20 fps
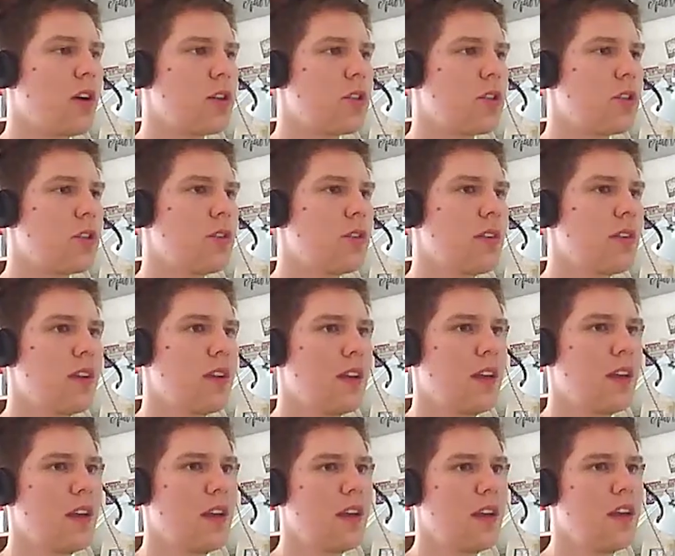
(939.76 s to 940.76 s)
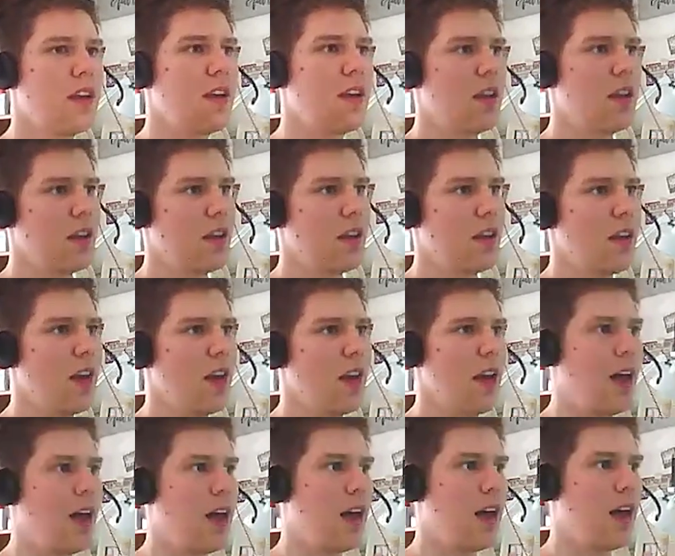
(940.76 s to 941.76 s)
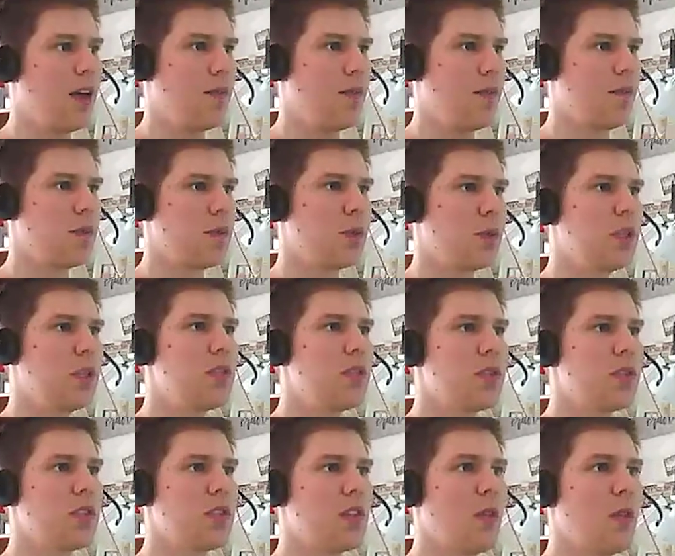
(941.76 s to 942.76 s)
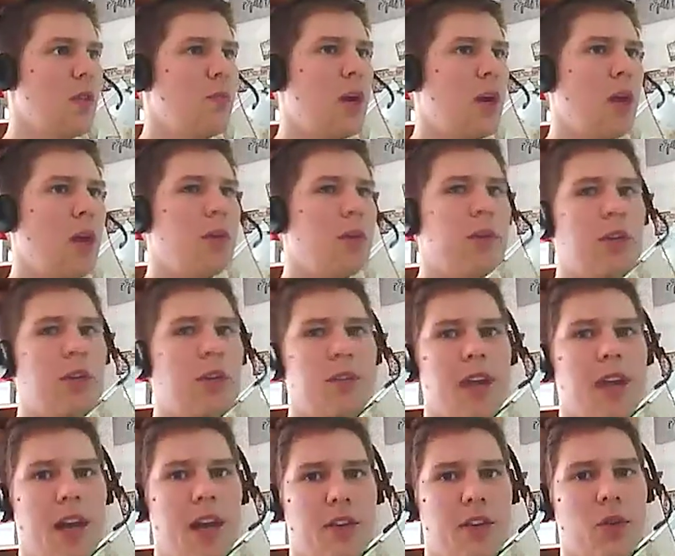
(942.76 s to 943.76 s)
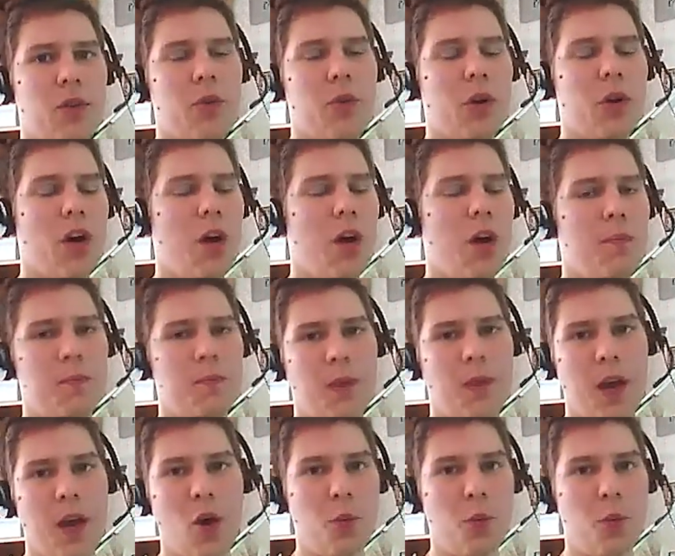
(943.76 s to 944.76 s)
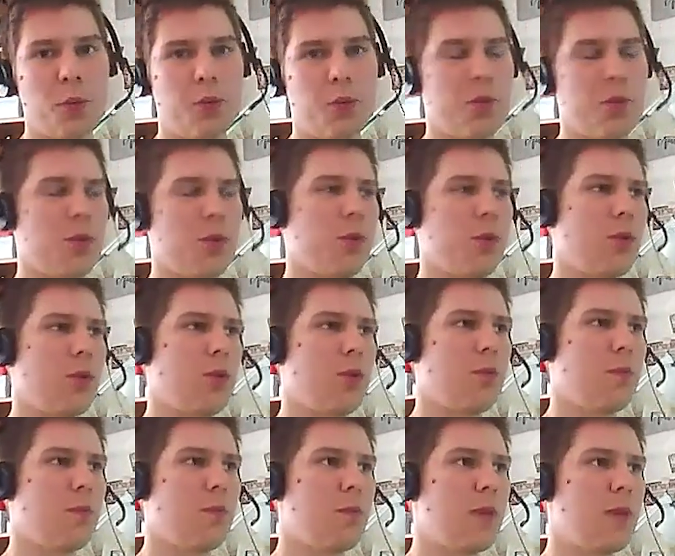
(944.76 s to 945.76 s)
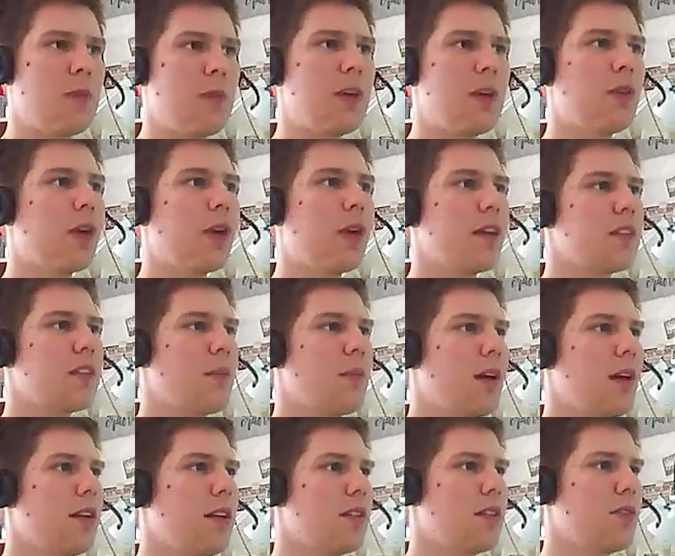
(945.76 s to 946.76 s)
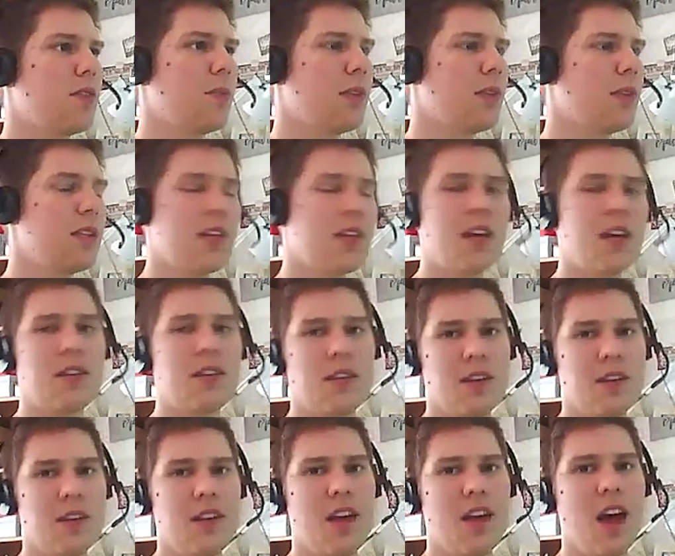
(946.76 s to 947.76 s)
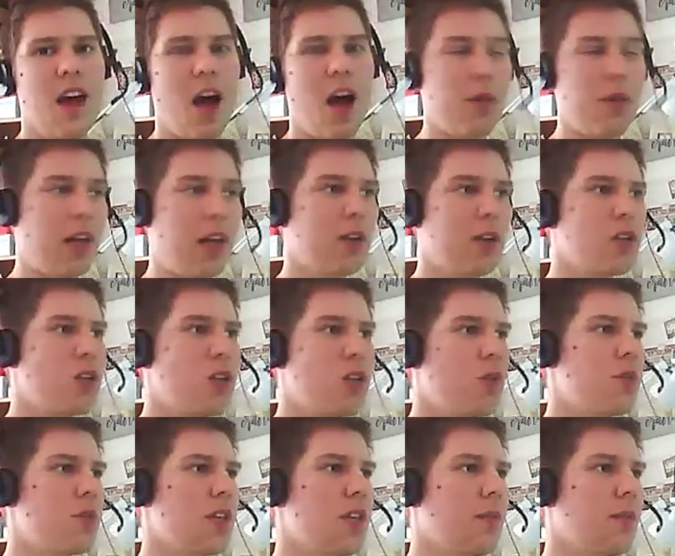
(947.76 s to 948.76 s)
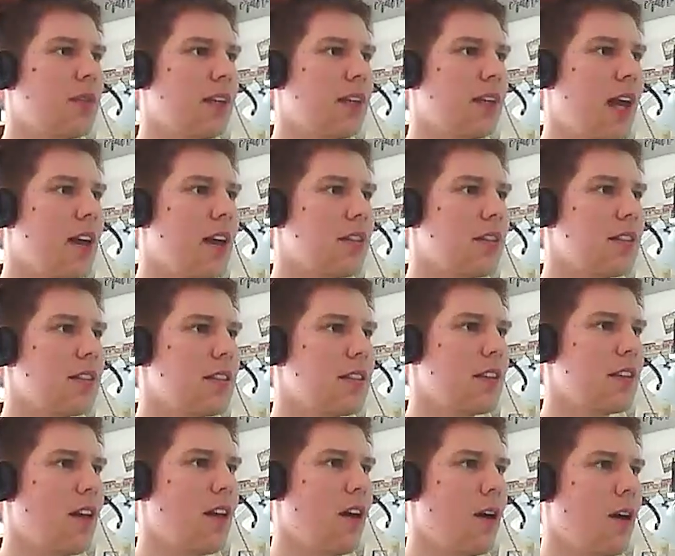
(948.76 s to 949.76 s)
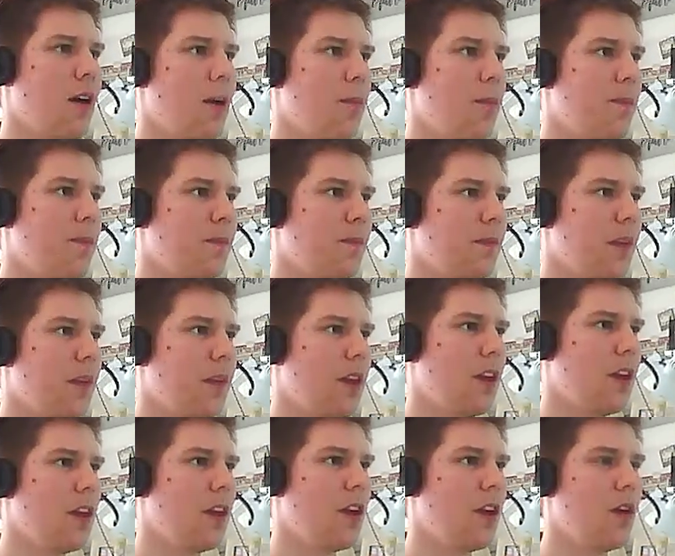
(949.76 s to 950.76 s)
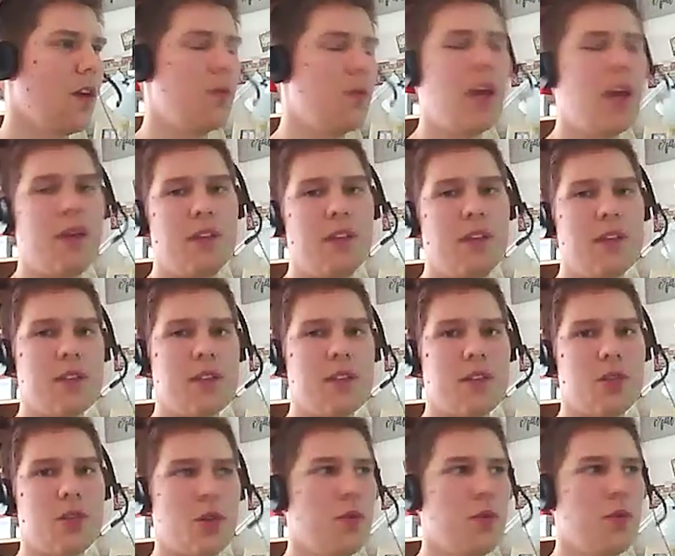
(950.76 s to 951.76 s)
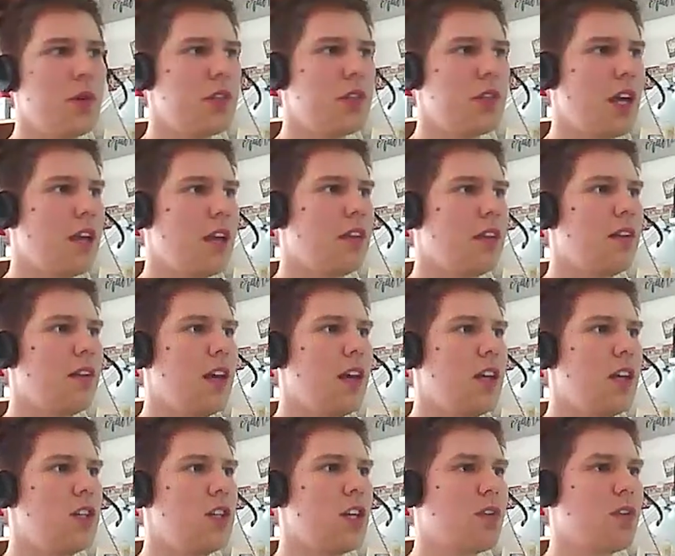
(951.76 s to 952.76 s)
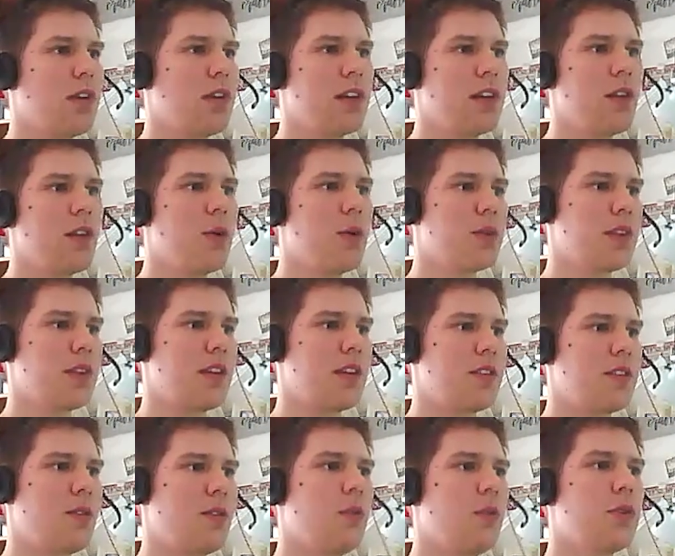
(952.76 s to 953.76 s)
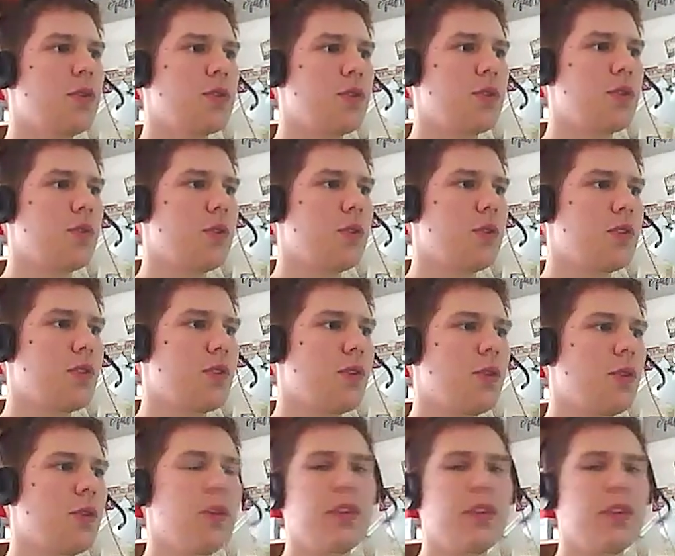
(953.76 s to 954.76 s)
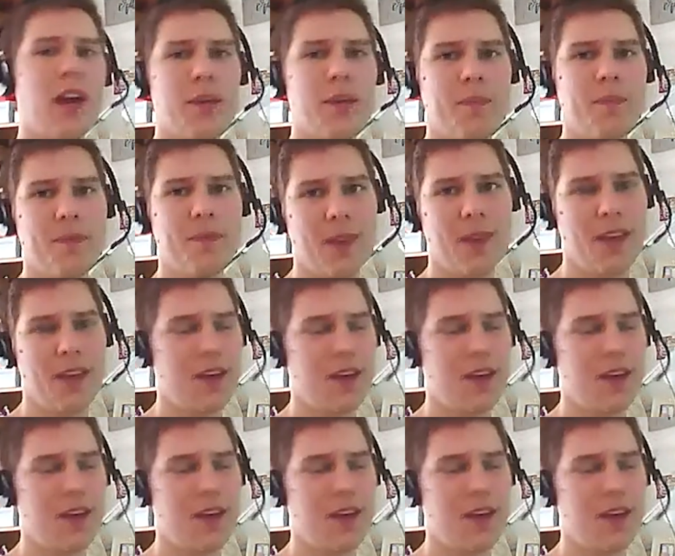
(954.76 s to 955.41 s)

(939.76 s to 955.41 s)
function. Um, so this was some problem that we had to overcome. I hope uh, maybe you get some ideas from this. And I would like to show you something else. Um, we have these servers and they generate logs as all the servers all the time.